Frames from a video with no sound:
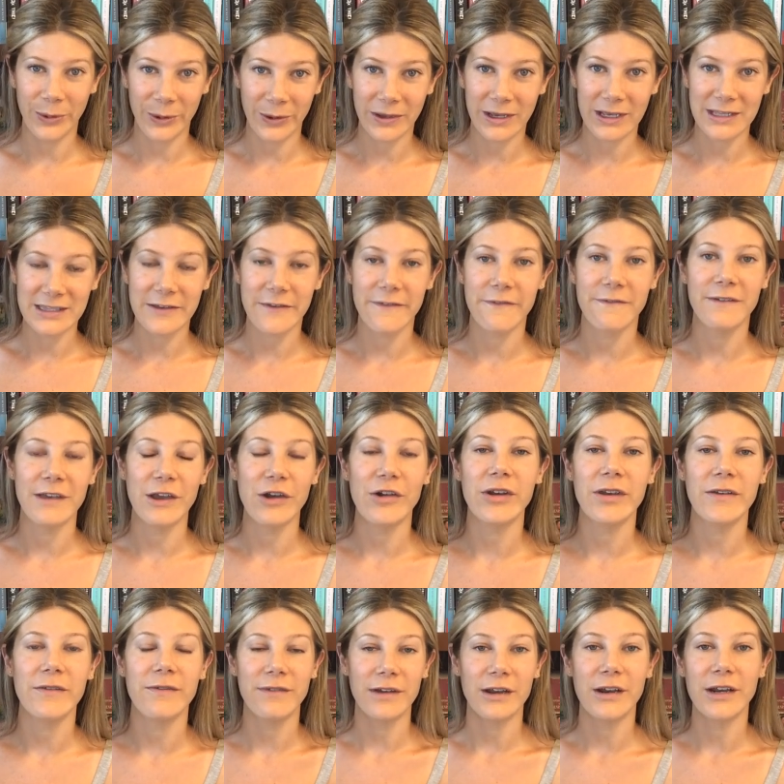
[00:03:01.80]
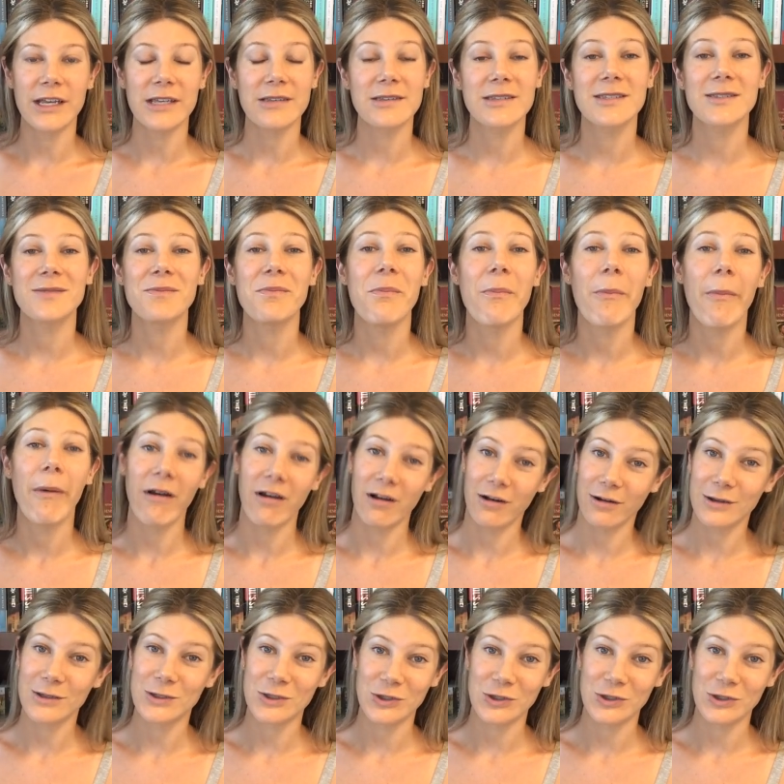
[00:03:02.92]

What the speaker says: book. It's a very, very smart